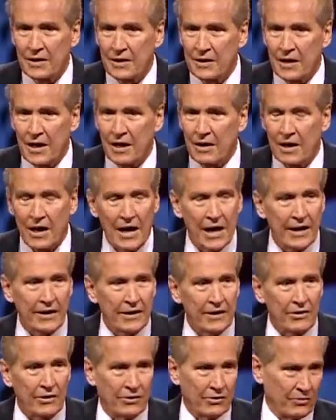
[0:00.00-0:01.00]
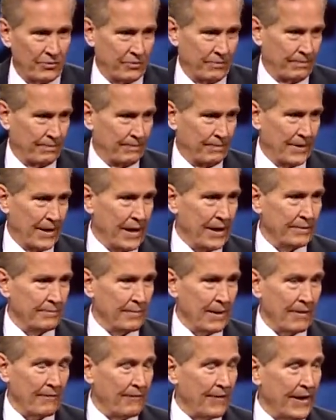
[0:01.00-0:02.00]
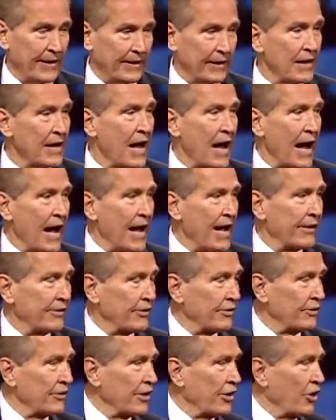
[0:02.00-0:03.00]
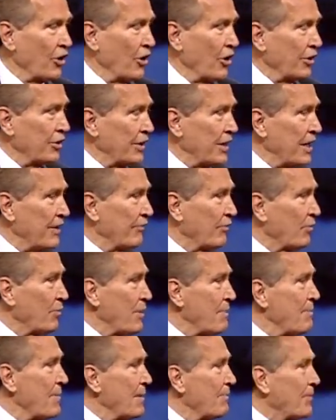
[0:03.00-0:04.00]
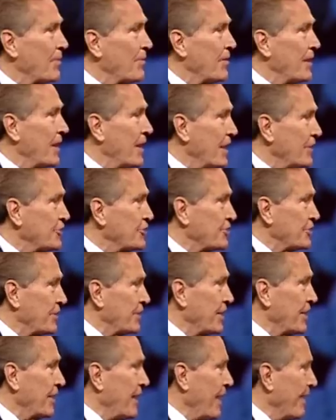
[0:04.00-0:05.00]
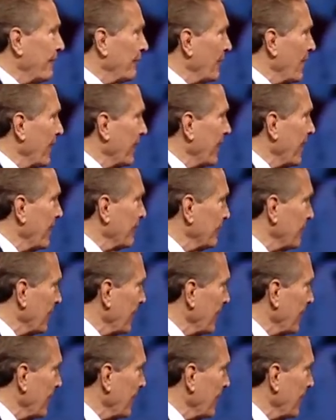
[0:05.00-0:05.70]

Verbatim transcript: Now, I didn't know that. Matter of fact, I had to think hard to even remember the incident after I got the